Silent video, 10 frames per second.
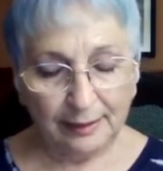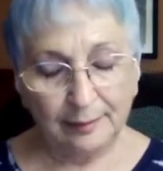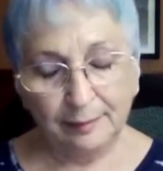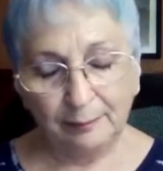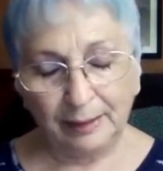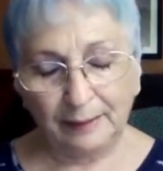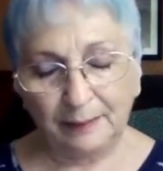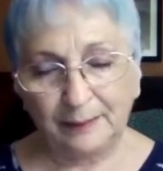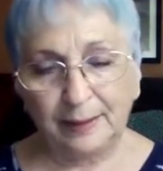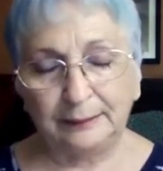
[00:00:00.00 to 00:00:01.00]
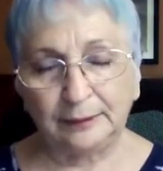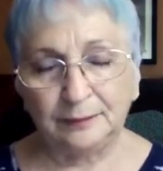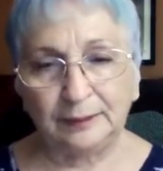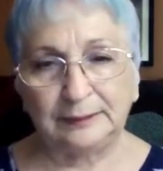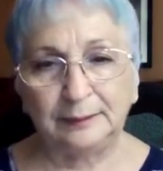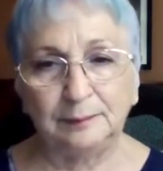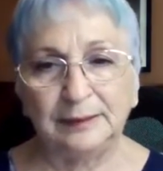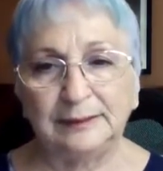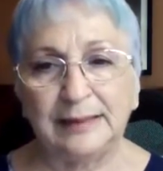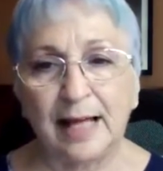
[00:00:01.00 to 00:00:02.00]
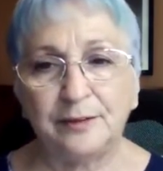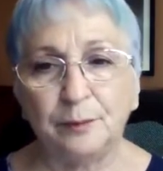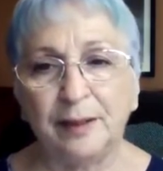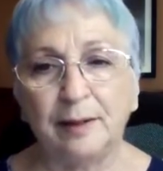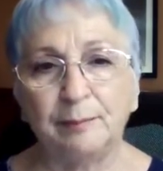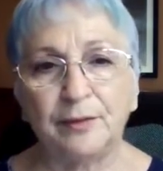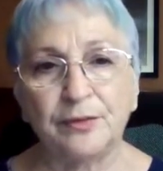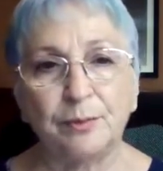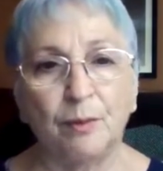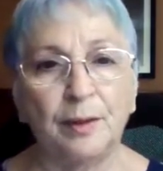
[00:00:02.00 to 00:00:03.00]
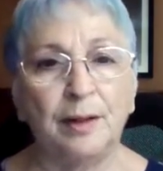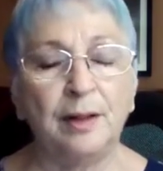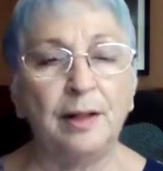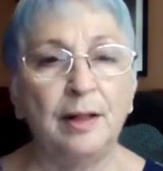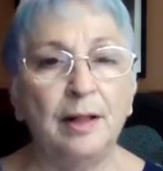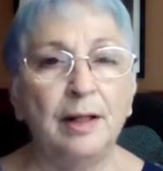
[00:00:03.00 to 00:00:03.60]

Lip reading: One of the things, of course, it was sad to wake up this morning